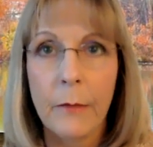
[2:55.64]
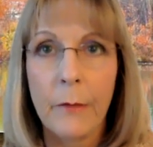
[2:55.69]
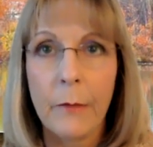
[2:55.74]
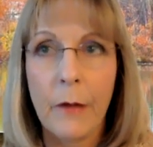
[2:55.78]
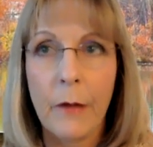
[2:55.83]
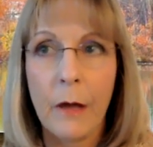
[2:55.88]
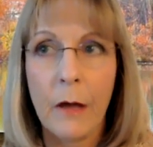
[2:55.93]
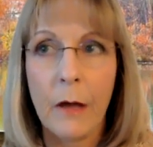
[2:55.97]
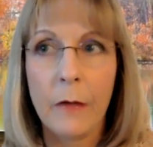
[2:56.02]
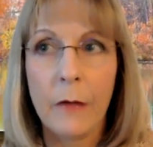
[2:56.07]

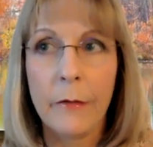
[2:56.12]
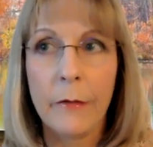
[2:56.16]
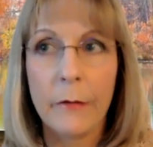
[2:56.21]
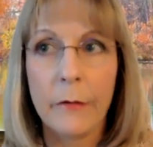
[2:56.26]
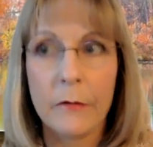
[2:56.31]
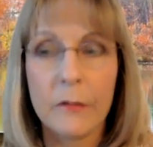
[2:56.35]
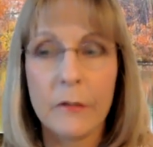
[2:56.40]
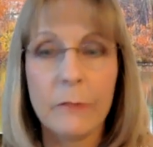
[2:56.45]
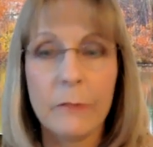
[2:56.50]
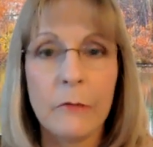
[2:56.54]
there
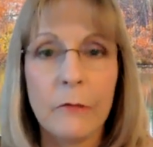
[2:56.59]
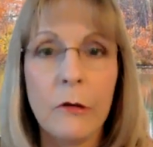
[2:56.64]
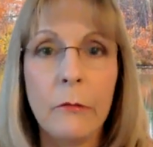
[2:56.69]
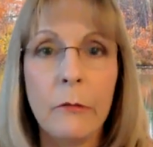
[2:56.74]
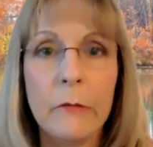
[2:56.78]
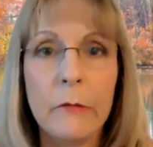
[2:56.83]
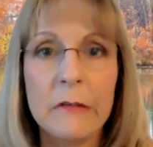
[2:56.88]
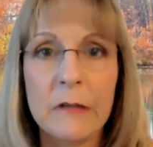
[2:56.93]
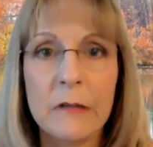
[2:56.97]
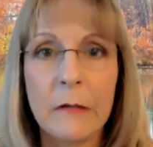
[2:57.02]
are some
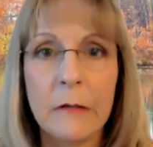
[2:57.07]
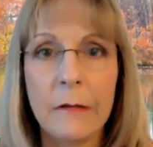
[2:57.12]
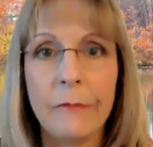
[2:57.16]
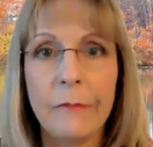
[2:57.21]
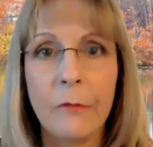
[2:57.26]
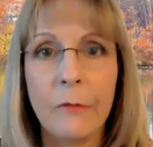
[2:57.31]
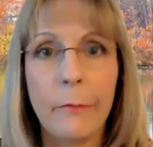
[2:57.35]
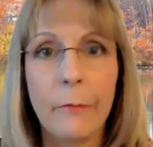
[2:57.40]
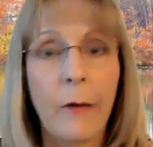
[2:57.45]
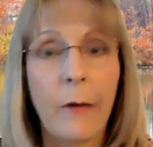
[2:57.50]
humans that
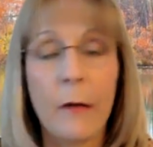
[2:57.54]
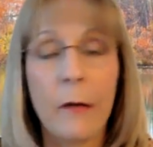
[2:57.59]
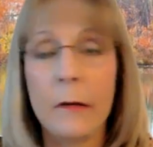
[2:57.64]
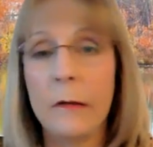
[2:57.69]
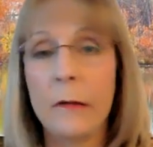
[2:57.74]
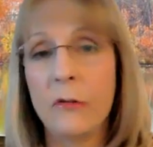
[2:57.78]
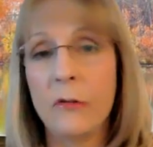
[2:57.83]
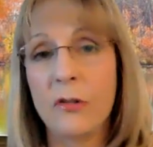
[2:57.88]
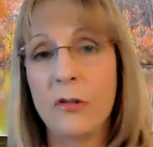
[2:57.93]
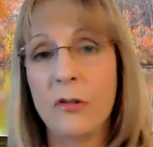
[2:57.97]
leave their
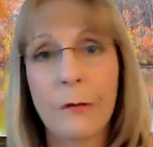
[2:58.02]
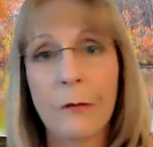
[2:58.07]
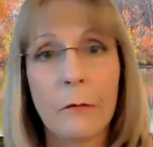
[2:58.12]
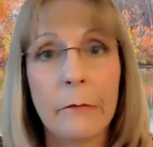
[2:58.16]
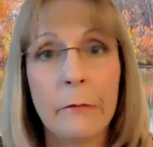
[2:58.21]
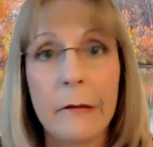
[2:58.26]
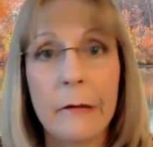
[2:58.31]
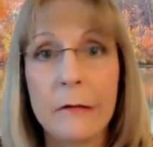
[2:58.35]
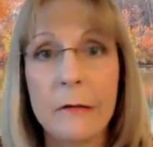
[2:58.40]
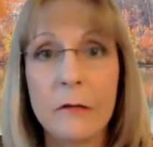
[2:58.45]
body and just
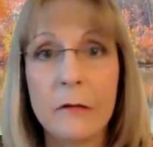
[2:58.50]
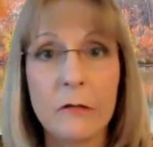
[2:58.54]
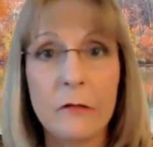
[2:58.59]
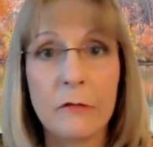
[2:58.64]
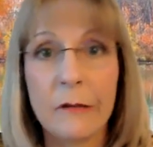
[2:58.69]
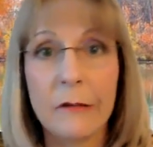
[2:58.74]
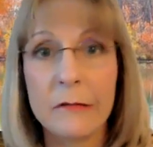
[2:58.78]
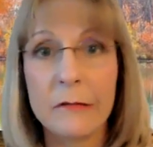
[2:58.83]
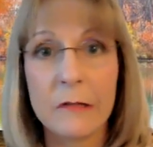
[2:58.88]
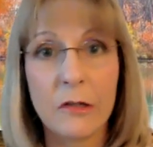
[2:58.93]
aren't ready to
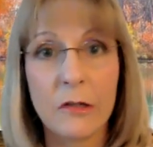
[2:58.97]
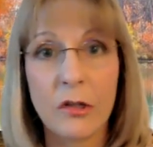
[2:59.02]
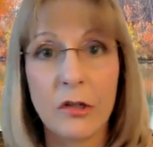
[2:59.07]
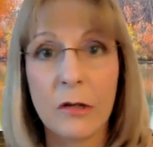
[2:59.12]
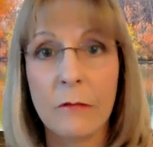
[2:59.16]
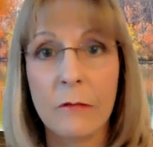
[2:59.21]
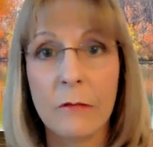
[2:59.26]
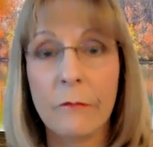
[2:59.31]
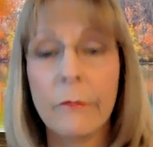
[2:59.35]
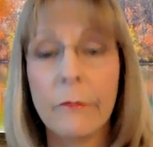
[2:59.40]

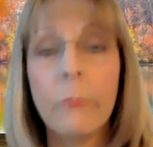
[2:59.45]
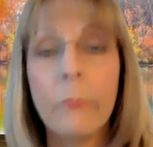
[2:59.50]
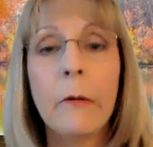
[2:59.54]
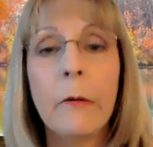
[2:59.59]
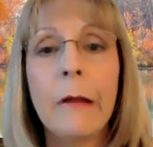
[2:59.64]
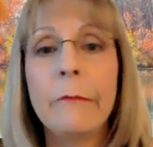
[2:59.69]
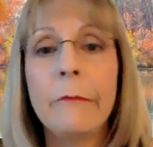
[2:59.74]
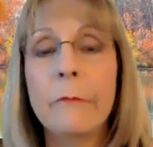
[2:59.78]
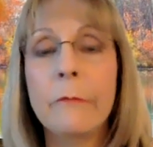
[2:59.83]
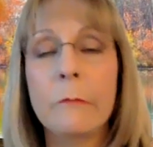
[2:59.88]
transition for
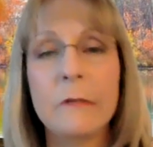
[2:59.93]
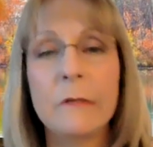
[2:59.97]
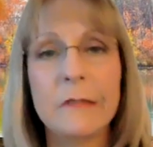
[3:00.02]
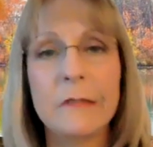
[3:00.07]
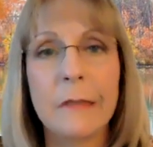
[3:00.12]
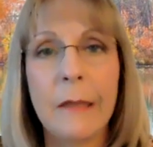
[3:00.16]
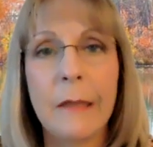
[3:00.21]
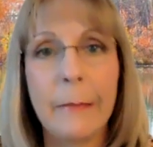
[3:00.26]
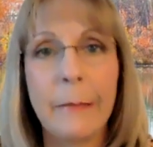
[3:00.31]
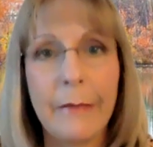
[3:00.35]
whatever
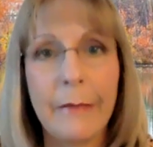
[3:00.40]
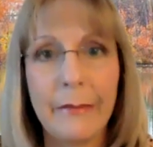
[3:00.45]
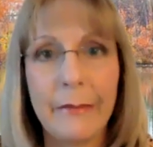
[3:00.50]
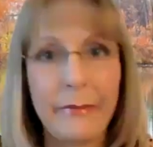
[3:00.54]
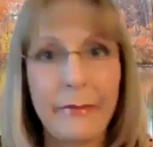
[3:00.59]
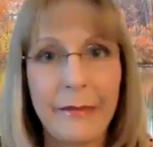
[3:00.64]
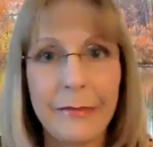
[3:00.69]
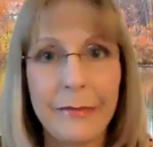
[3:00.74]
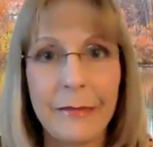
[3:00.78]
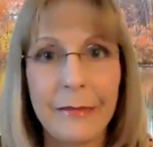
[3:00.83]
reason that may be.